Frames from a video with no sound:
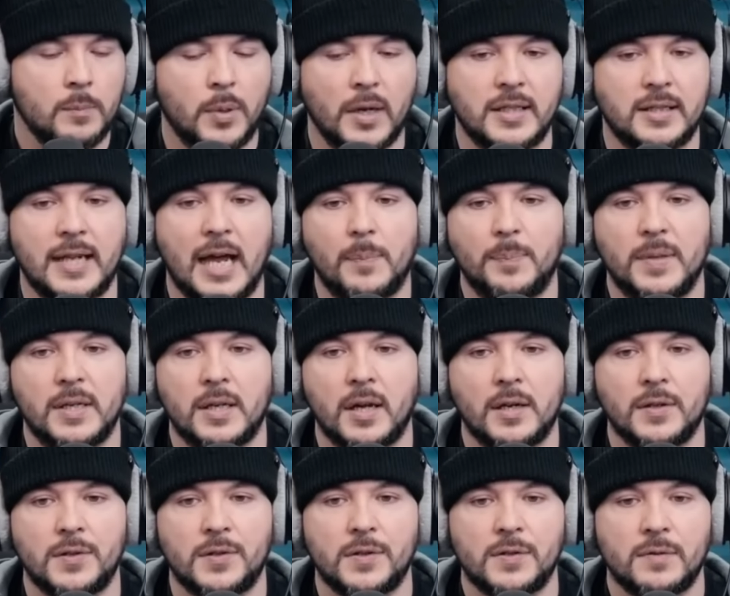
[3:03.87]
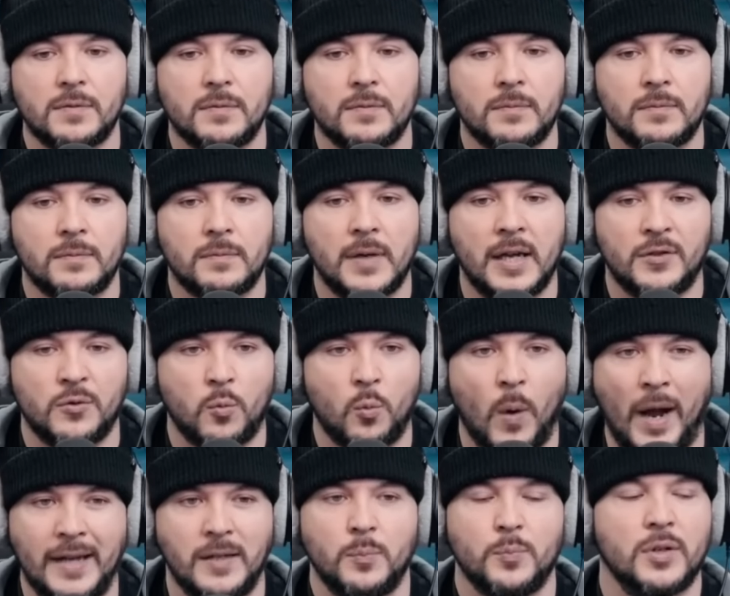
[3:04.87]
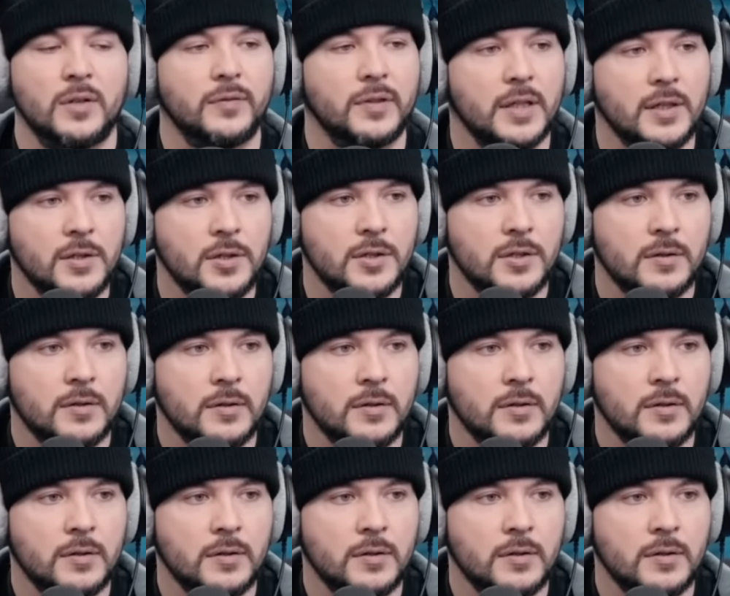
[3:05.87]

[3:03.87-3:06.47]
But it's not because it's white privilege.